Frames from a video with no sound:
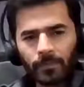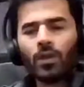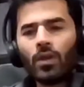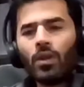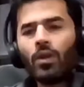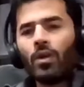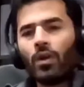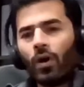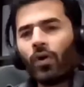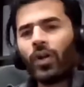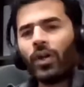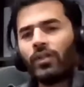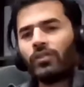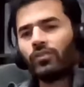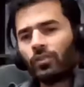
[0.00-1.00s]
Mm-hmm.
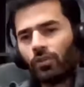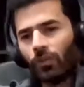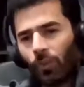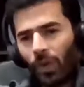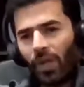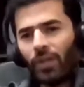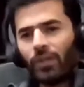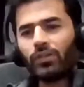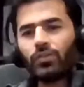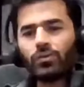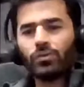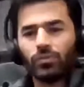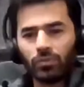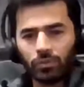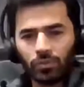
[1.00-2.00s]
Okay, so the way
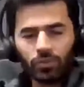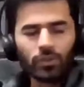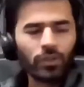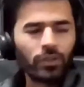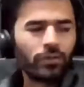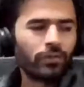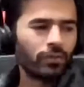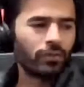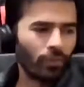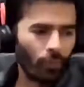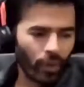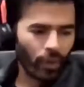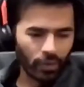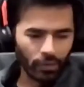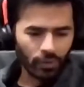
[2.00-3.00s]
to do
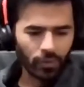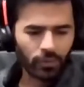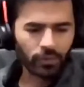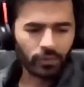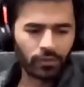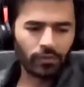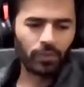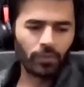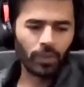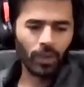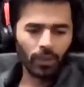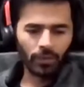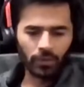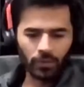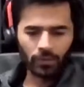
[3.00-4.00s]
this
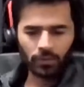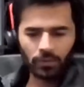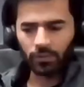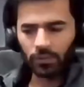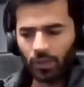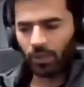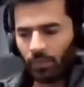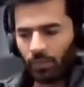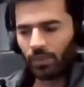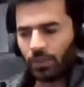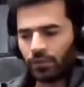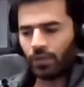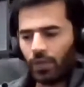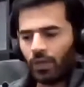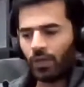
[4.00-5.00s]
sometimes is to say when
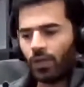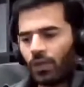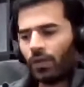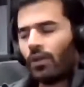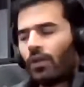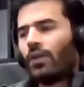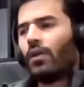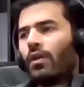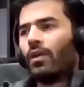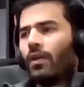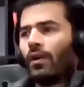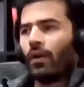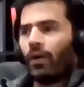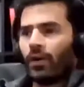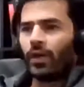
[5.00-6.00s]
they say,
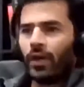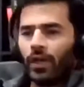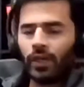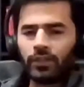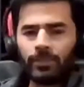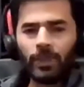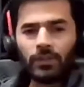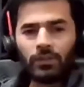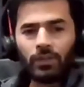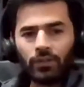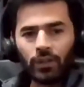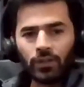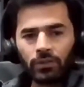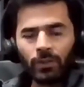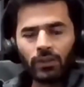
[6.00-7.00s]
okay,
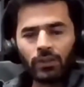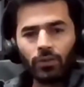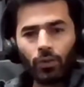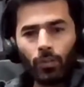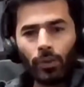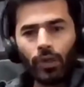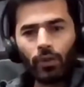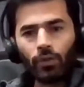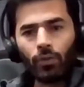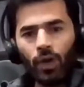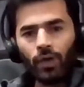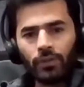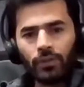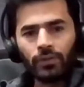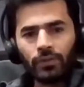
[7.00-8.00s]
expensive compared to
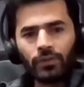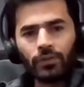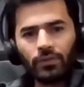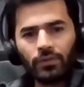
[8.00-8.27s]
what?